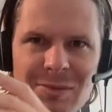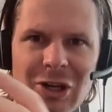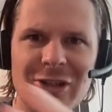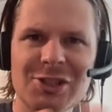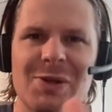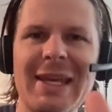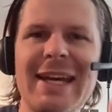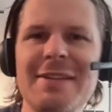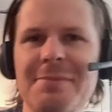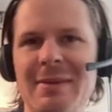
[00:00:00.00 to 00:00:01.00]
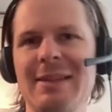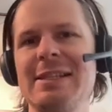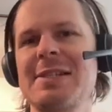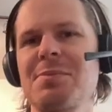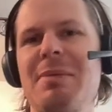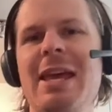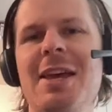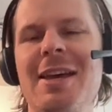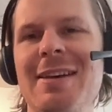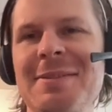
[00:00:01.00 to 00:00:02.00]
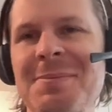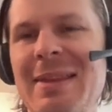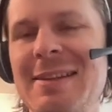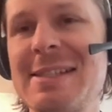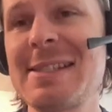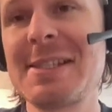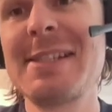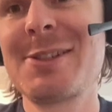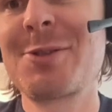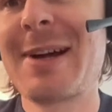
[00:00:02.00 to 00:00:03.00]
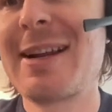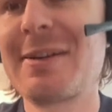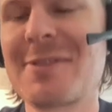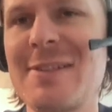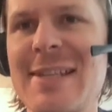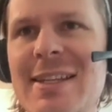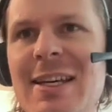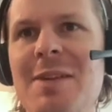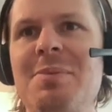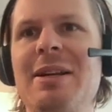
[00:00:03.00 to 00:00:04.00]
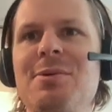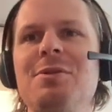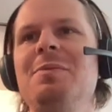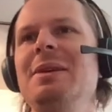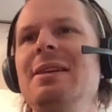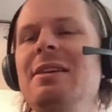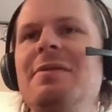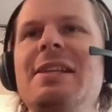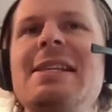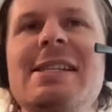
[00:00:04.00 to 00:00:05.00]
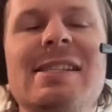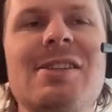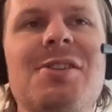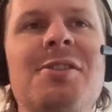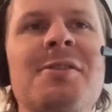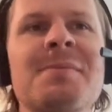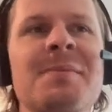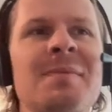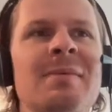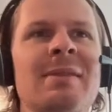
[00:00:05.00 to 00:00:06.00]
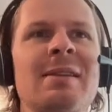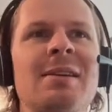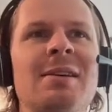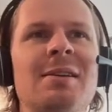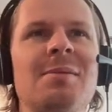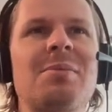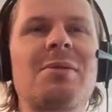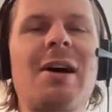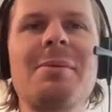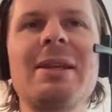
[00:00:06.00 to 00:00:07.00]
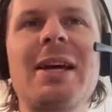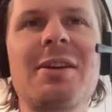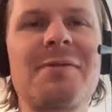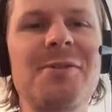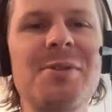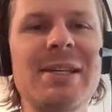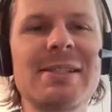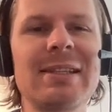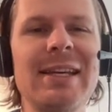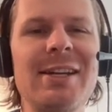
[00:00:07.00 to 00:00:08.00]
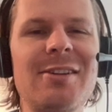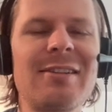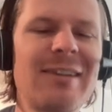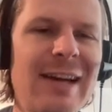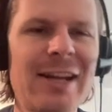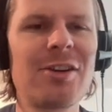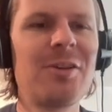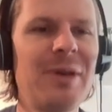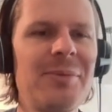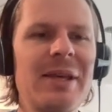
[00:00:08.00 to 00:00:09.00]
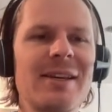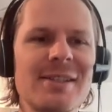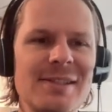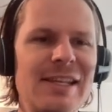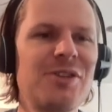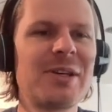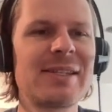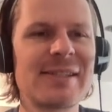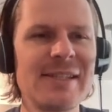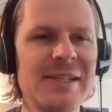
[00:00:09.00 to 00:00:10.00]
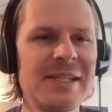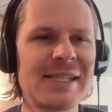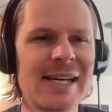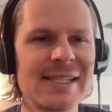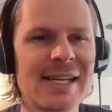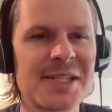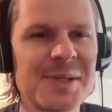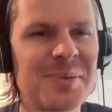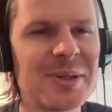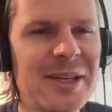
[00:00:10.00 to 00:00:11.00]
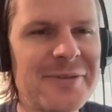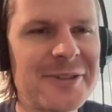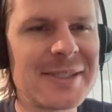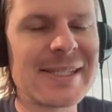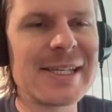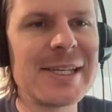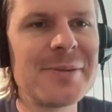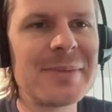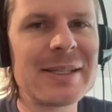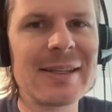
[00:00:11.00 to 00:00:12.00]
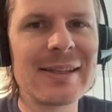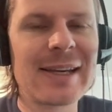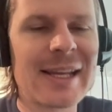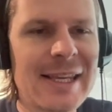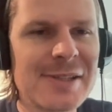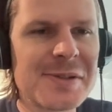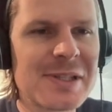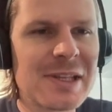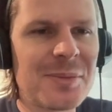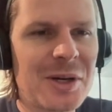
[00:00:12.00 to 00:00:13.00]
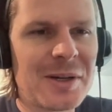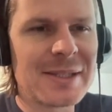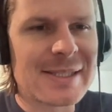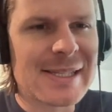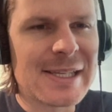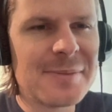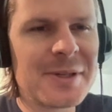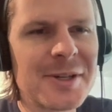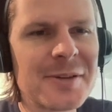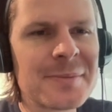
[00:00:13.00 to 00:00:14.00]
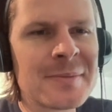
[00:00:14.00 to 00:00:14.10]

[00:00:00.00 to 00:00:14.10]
Also, again, this is easier right after the deadline, but it would be even easier probably like a few days later, or I don't know, maybe, because then you could see these guys actually play for the team and kind of get used to them on the team here.